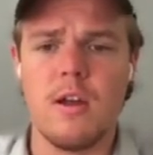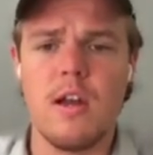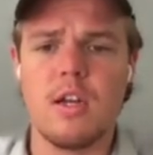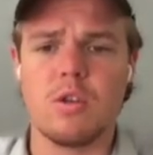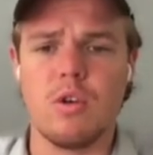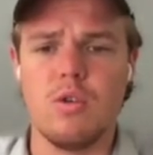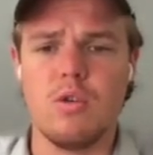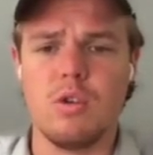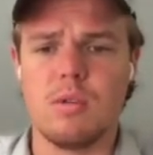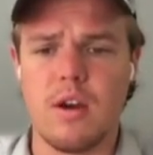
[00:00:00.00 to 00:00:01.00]
So we're going
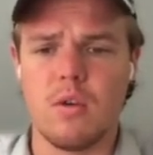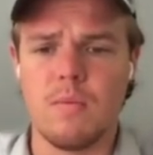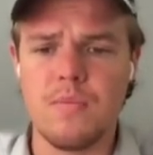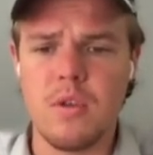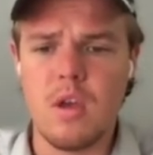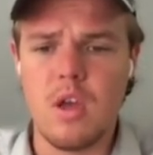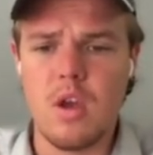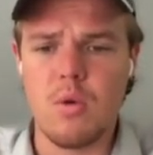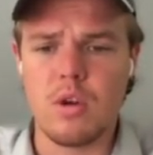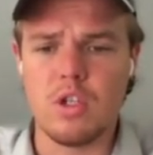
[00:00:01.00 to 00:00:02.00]
to YouTube title.
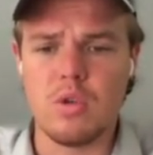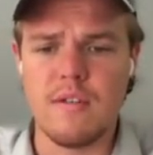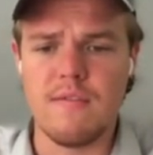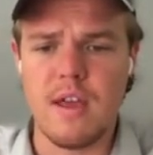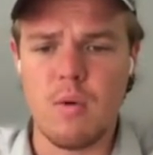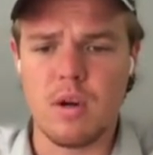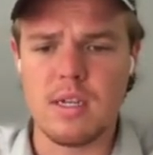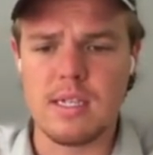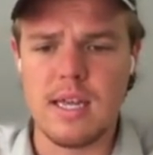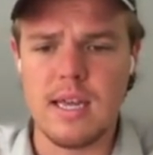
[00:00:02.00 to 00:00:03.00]
We're going to choose an event. We're going to
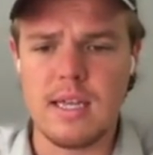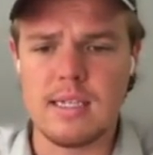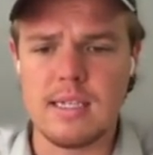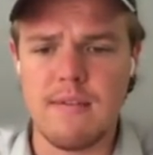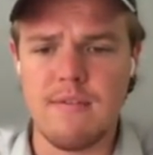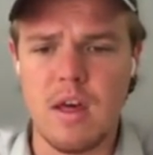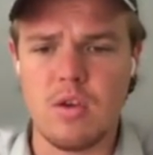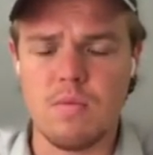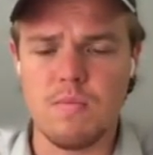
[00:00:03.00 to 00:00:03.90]
say set value.